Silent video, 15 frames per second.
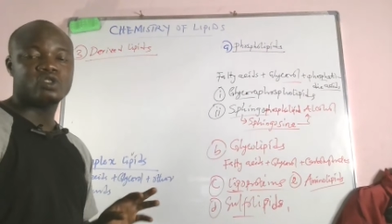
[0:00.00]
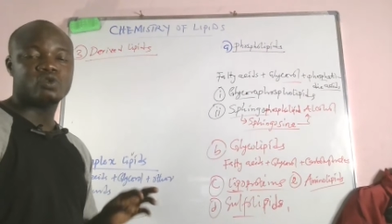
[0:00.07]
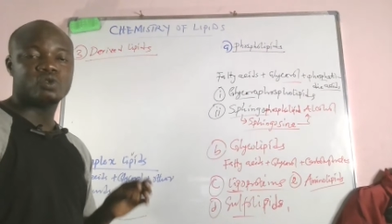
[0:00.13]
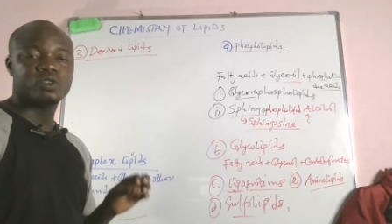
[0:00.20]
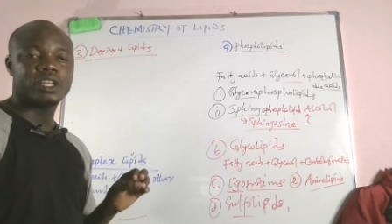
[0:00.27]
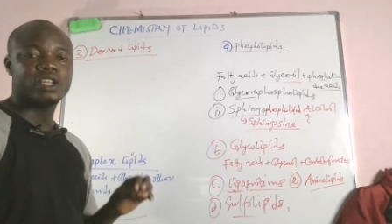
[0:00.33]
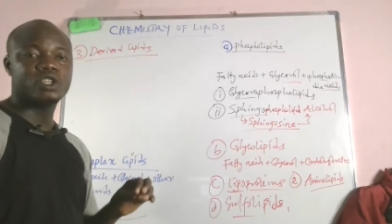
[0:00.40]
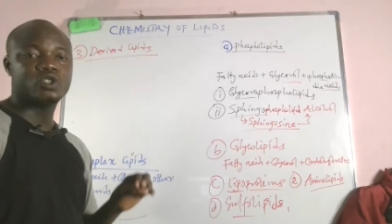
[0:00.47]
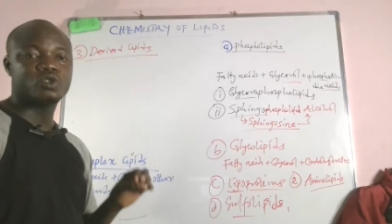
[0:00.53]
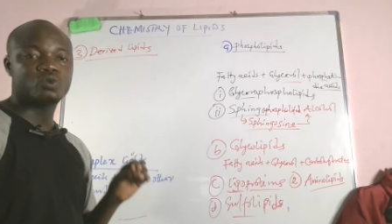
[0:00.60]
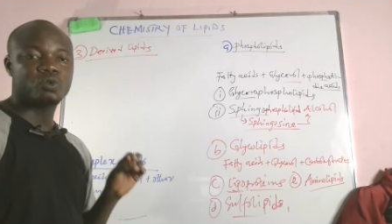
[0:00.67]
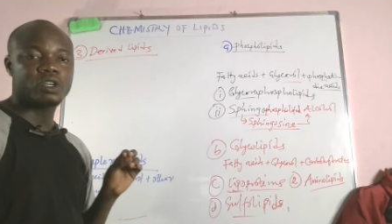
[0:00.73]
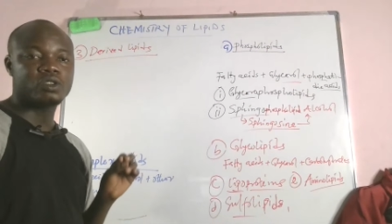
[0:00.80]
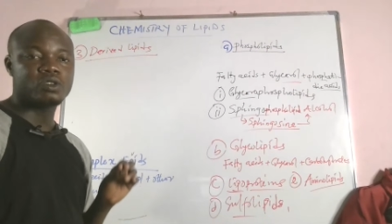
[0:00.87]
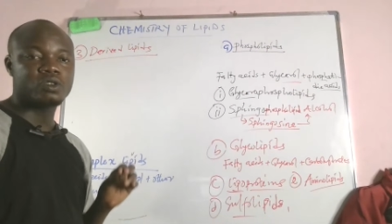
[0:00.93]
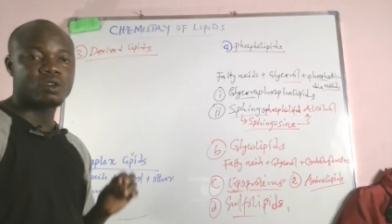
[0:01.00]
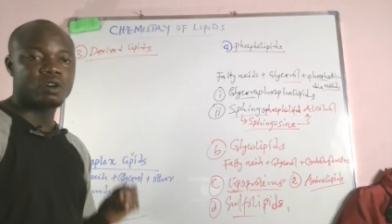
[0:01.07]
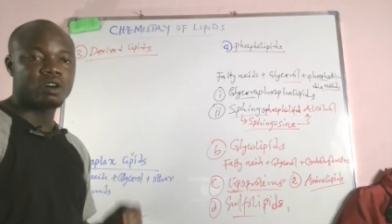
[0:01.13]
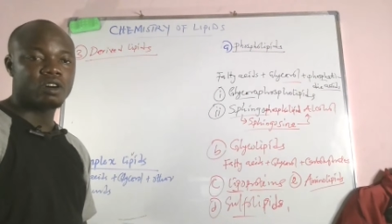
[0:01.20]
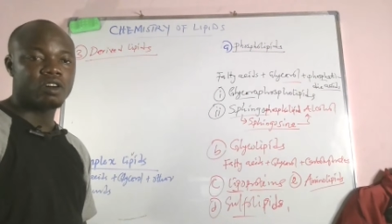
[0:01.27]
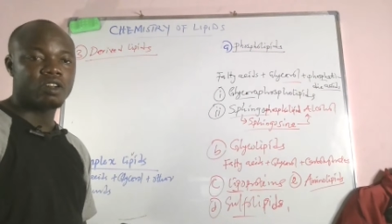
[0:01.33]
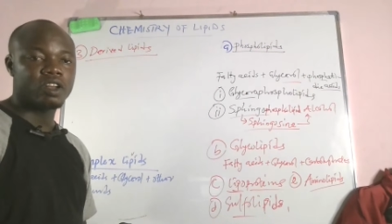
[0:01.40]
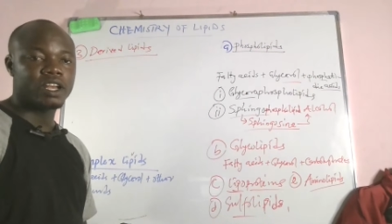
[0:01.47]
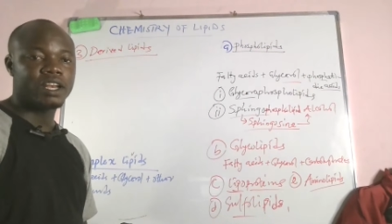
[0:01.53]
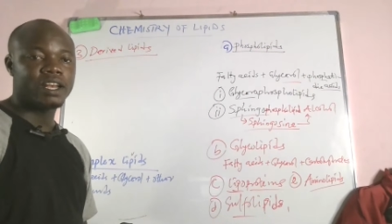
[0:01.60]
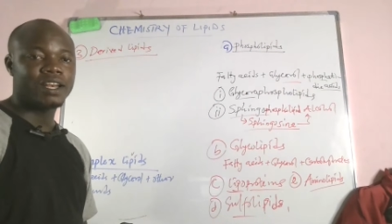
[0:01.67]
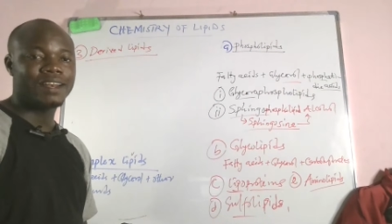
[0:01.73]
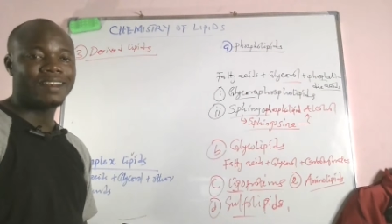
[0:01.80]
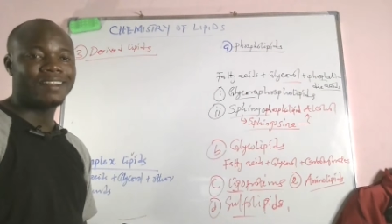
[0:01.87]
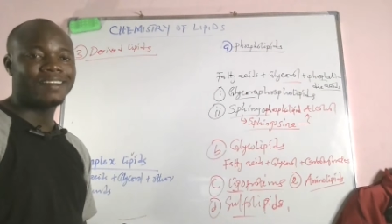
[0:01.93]
So that is what you call
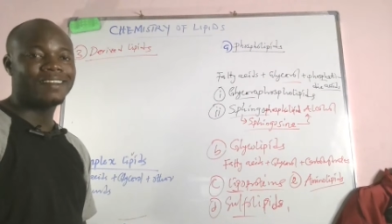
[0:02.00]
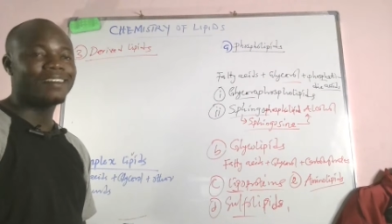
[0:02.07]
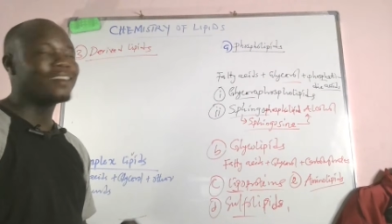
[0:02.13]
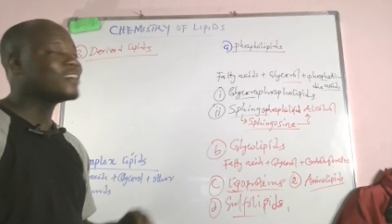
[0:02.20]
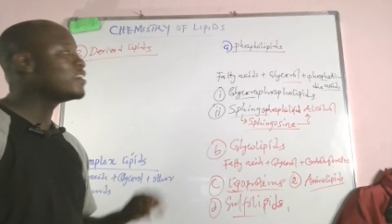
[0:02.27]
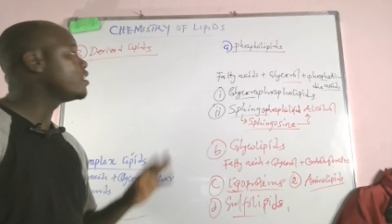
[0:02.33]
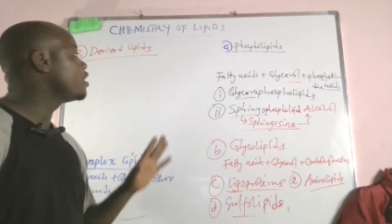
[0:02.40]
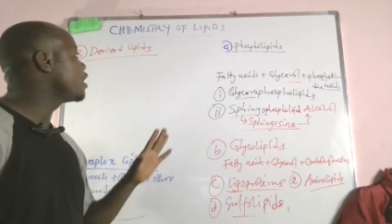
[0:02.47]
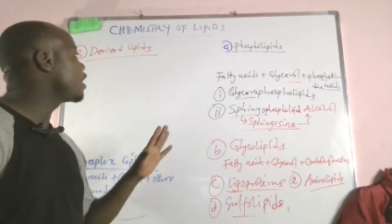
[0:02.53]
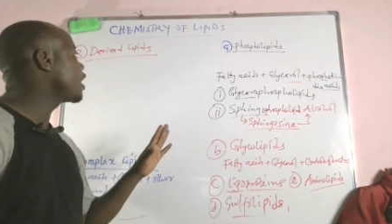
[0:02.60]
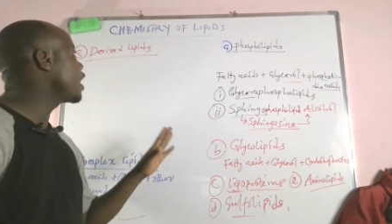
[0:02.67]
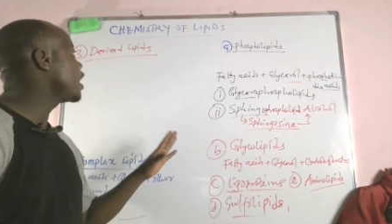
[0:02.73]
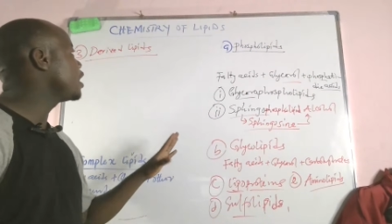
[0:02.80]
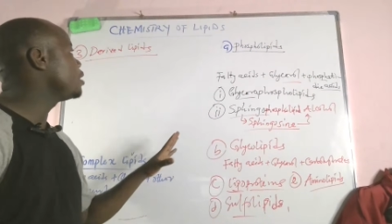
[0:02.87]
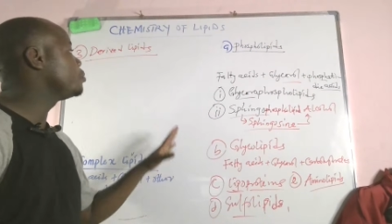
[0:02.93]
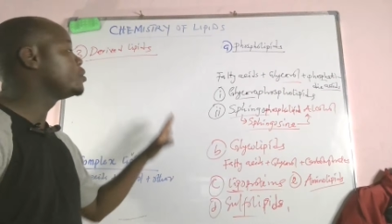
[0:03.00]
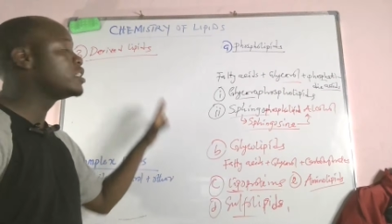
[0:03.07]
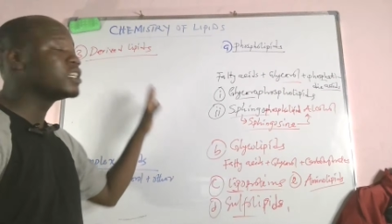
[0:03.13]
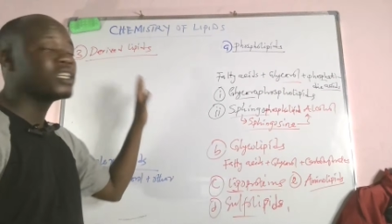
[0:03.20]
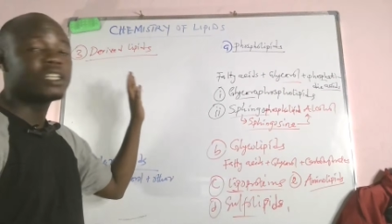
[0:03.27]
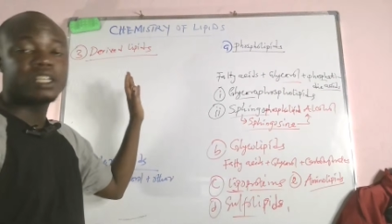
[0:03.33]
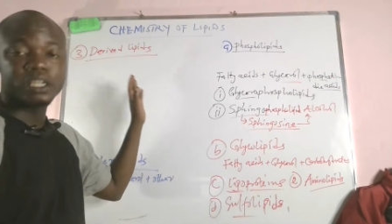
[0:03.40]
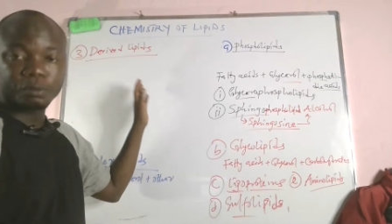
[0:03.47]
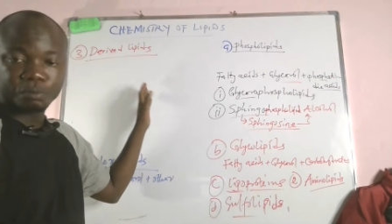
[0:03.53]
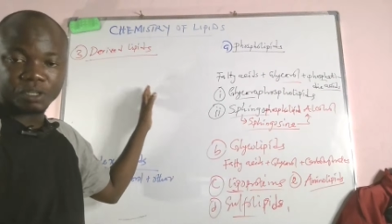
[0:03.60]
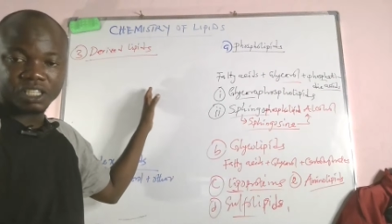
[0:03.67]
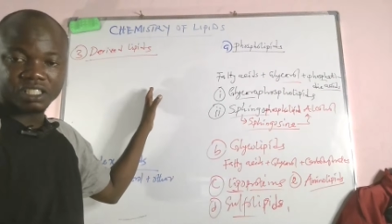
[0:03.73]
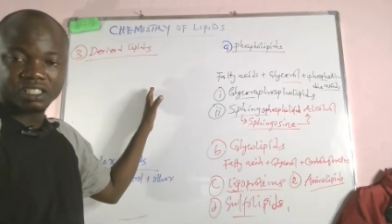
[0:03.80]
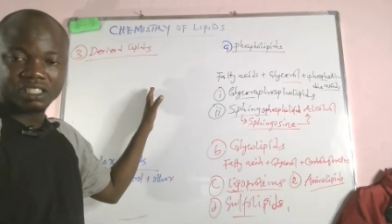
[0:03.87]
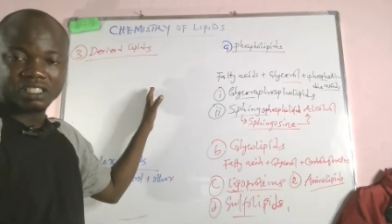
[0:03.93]
derived
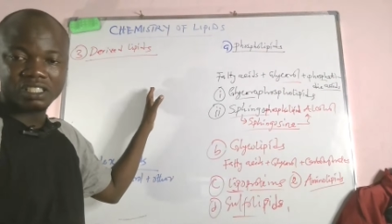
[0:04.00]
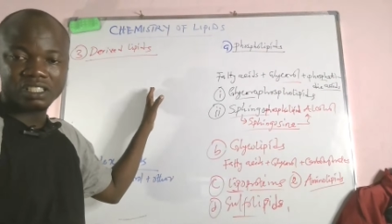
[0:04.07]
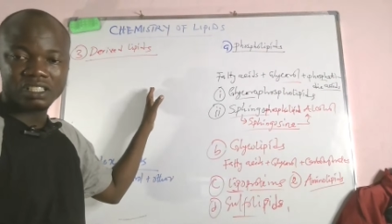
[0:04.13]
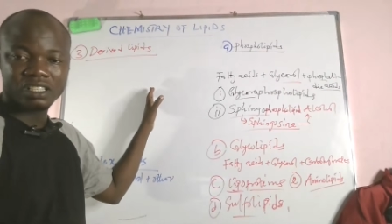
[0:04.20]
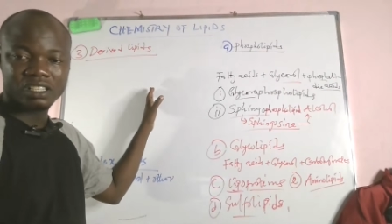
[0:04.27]
lipids.